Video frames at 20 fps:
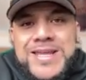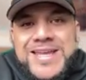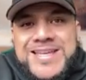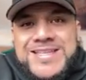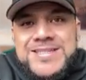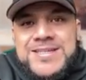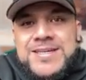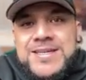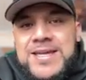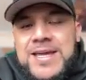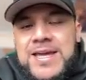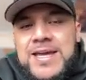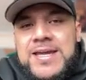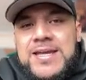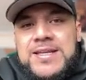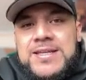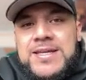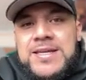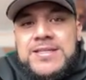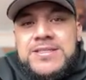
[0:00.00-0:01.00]
eating
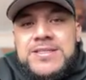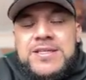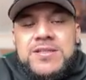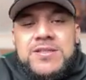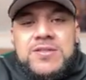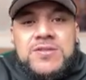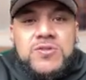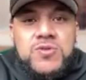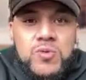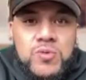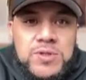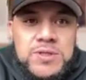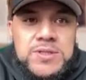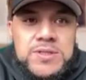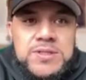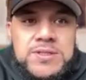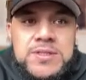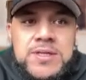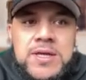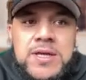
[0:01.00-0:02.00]
and eating
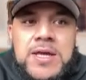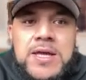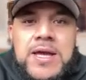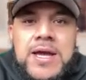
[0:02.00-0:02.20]
disorders.